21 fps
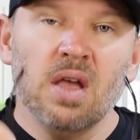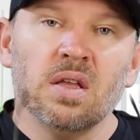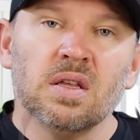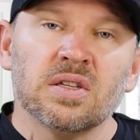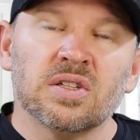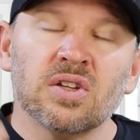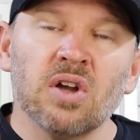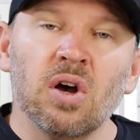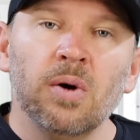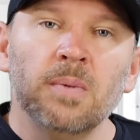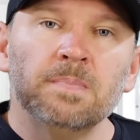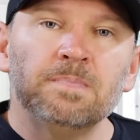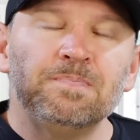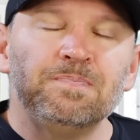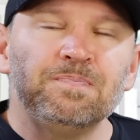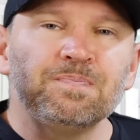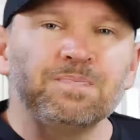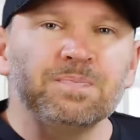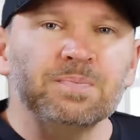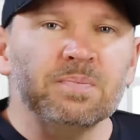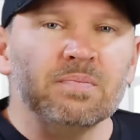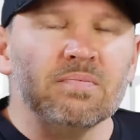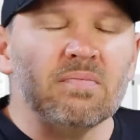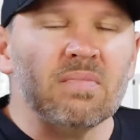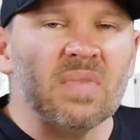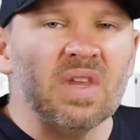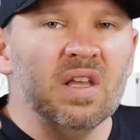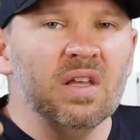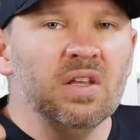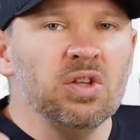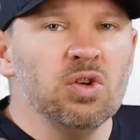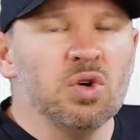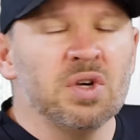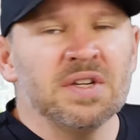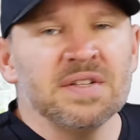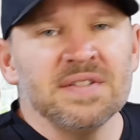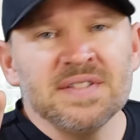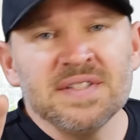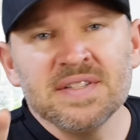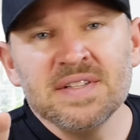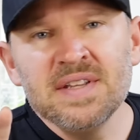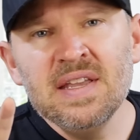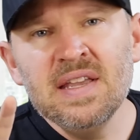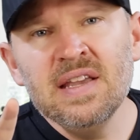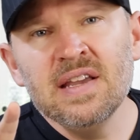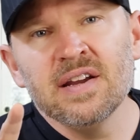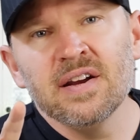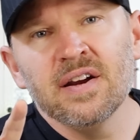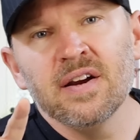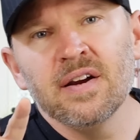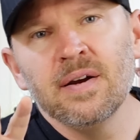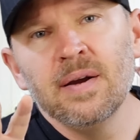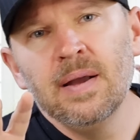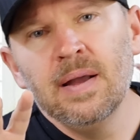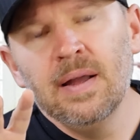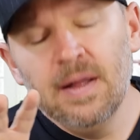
So you can see here